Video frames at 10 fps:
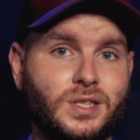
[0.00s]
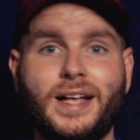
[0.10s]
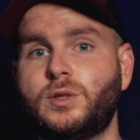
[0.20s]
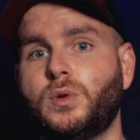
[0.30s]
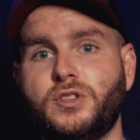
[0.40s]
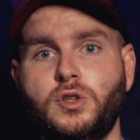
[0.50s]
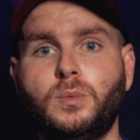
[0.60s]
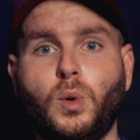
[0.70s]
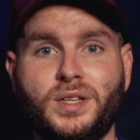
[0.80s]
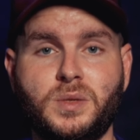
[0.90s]
that's where the 2
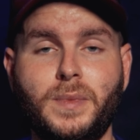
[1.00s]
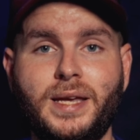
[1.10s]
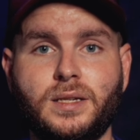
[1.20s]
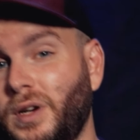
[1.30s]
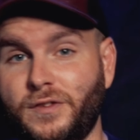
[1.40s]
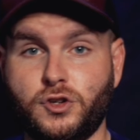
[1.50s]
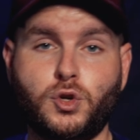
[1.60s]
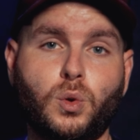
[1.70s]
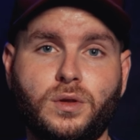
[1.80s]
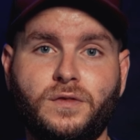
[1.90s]
points meet. But if you're
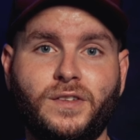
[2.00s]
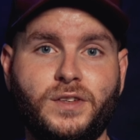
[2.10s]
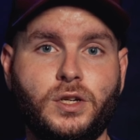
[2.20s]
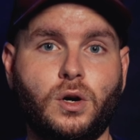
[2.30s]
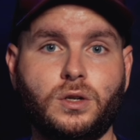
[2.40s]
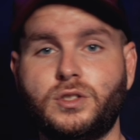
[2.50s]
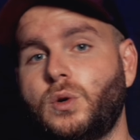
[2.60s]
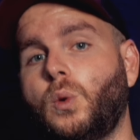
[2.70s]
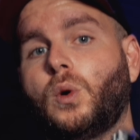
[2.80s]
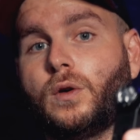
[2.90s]
shorter than 50 yards
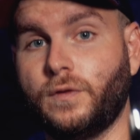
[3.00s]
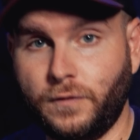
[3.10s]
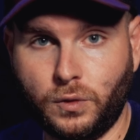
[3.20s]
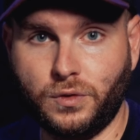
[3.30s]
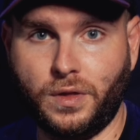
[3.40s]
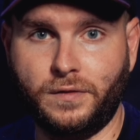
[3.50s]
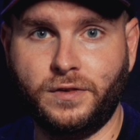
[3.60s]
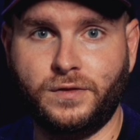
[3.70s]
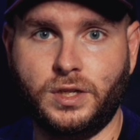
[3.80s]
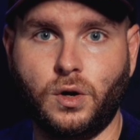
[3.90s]
or further than
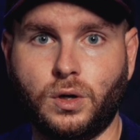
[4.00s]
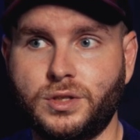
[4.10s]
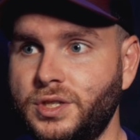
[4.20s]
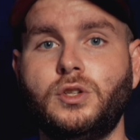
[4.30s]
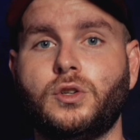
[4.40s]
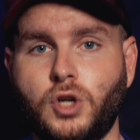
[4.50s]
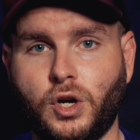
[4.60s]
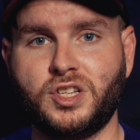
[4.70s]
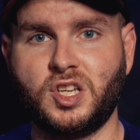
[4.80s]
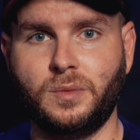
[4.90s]
50 yards, your
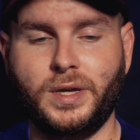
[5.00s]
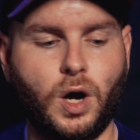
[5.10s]
target's gonna be